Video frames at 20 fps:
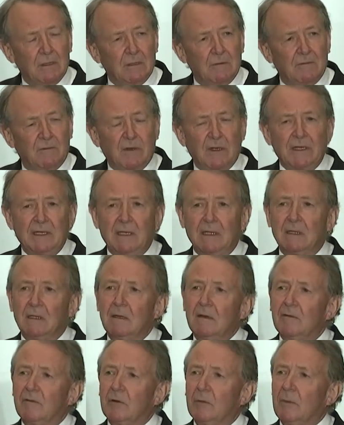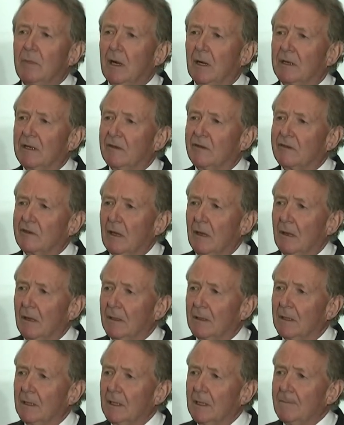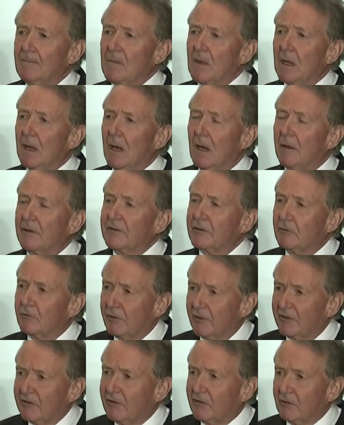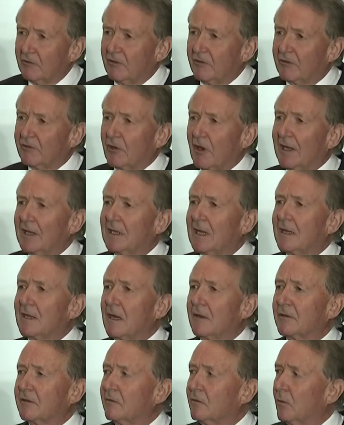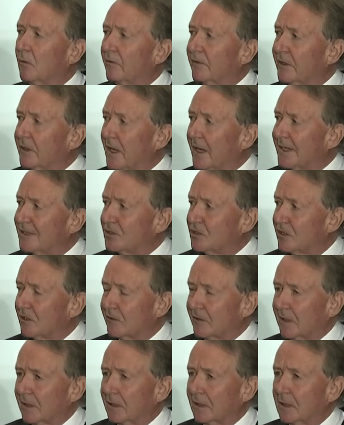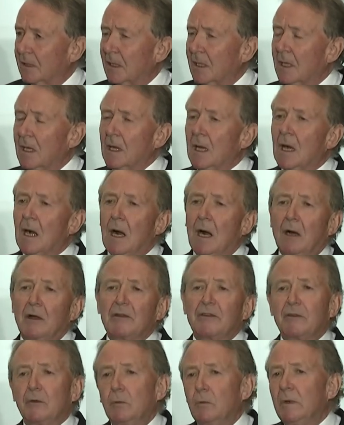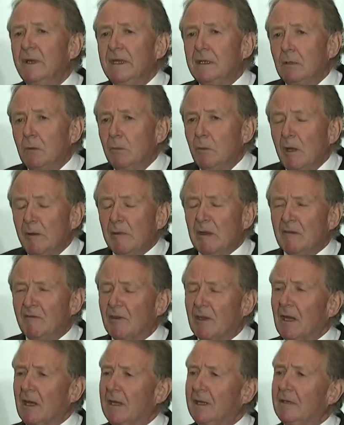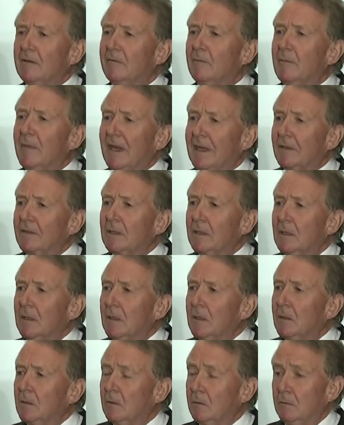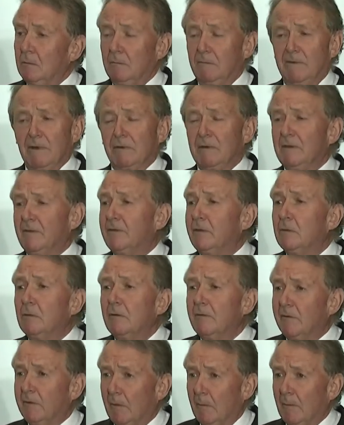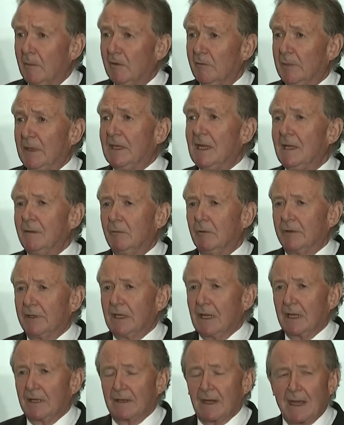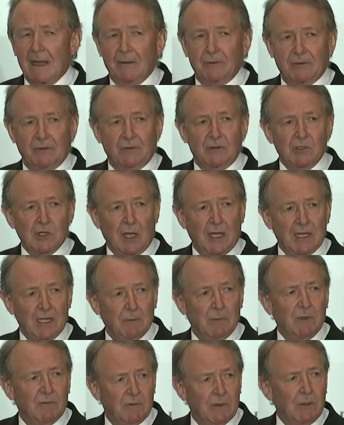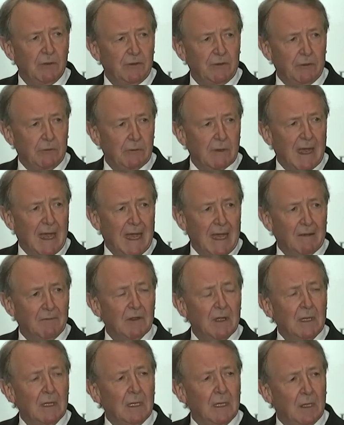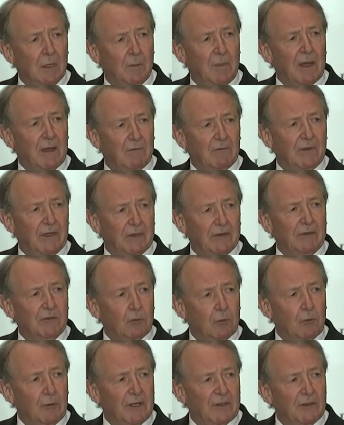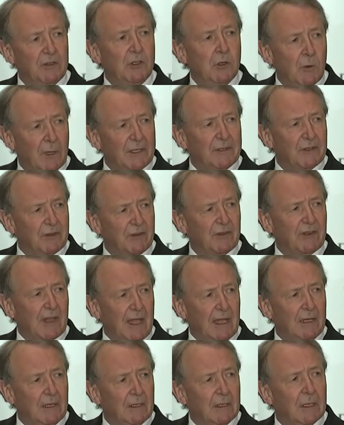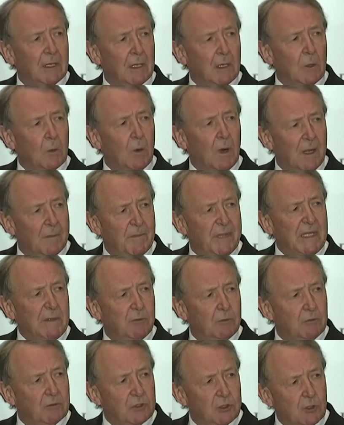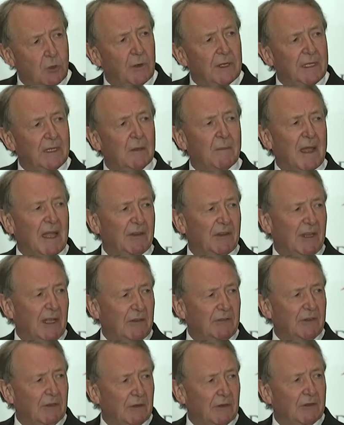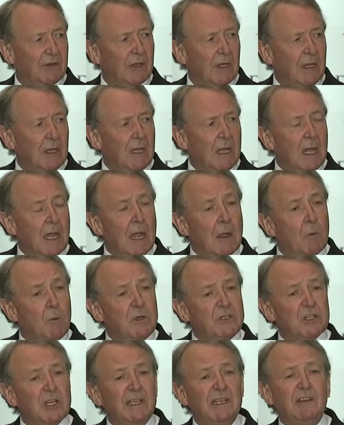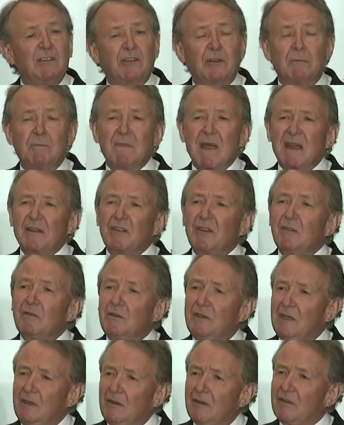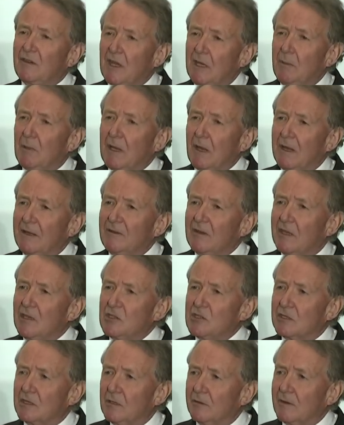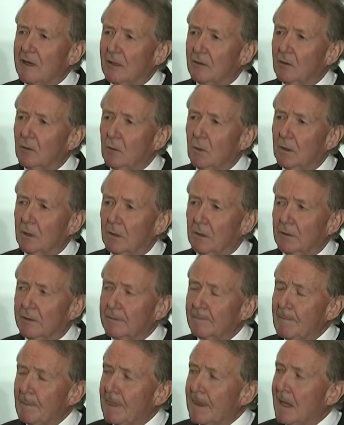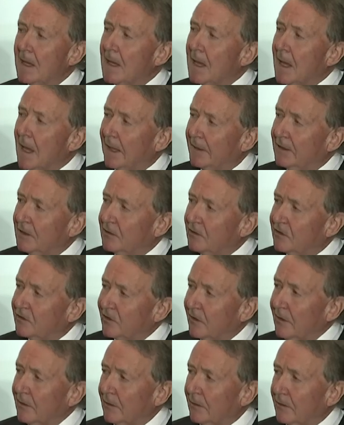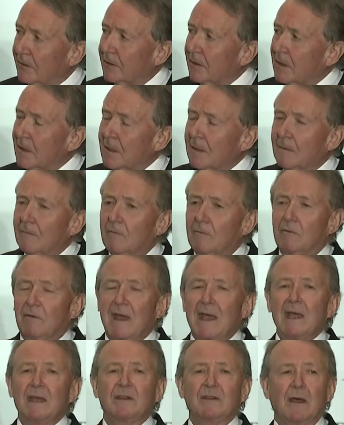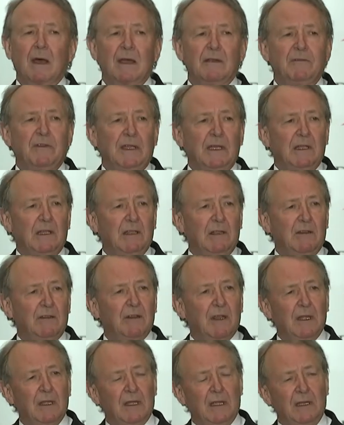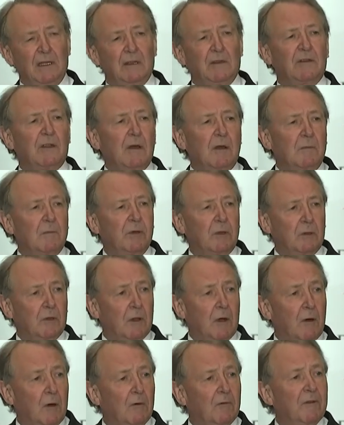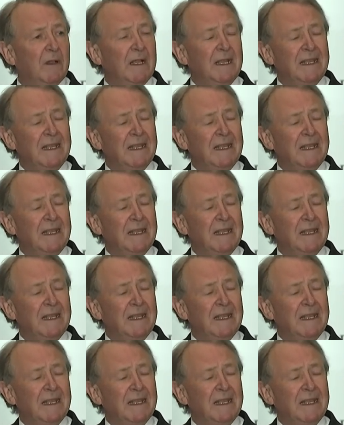fleeing from Pakistan. Ask Christians trying to get out of northern Nigeria. Ask the Uyghur women that I have met, who very few of them have been able to get out of China, but those who have, about their stories. And you understand why people join the mass exodus, which leads to massive destabilization around the world. And in turn, that, I think, is an example of